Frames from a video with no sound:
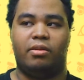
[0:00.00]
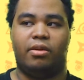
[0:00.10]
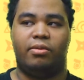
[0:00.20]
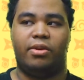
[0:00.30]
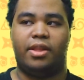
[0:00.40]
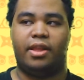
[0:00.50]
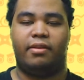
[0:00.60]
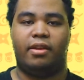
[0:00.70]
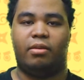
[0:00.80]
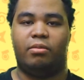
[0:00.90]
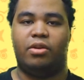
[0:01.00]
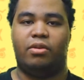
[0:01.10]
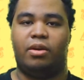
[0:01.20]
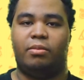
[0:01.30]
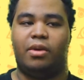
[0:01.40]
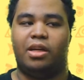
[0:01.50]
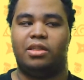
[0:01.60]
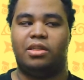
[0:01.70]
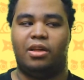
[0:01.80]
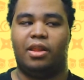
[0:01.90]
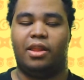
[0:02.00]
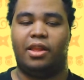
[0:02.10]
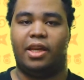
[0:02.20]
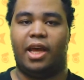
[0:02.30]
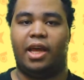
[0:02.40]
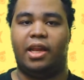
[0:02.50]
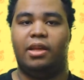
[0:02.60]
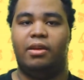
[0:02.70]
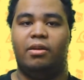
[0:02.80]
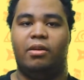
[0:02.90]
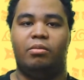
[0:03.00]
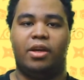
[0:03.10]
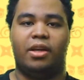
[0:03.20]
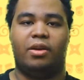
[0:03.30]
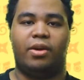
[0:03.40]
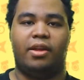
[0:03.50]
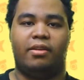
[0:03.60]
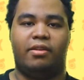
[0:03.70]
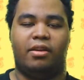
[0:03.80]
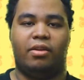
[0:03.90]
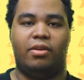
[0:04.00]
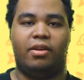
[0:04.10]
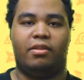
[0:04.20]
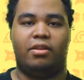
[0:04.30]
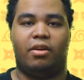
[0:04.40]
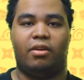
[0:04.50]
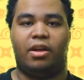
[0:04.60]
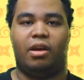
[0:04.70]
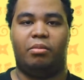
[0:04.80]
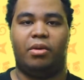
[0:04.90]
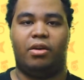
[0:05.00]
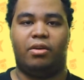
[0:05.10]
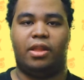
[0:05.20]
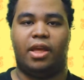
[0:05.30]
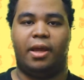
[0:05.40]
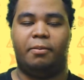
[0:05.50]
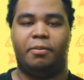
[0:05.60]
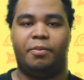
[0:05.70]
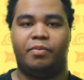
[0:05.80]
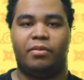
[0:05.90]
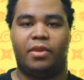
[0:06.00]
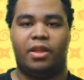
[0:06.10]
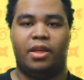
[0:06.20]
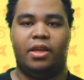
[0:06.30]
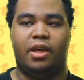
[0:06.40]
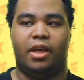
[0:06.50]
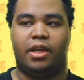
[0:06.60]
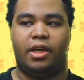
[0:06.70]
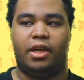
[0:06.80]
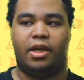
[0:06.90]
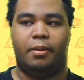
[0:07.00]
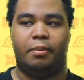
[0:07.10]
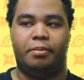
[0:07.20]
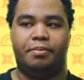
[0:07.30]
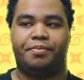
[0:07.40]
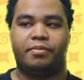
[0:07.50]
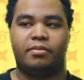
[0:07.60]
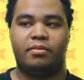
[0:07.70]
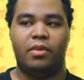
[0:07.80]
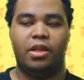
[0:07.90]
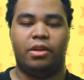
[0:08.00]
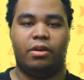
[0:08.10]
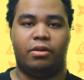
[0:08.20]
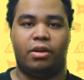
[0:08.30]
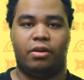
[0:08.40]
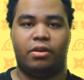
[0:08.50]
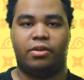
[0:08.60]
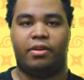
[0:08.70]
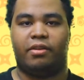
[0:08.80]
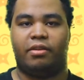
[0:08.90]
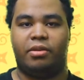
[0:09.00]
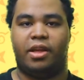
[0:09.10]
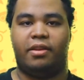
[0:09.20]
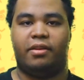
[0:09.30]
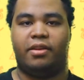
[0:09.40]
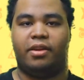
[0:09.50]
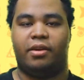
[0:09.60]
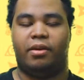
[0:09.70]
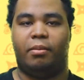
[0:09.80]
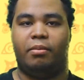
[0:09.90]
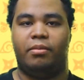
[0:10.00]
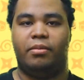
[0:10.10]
don't really see him doing much other than that. But anyways, you know, he's talking about all that. And Naruto explains to him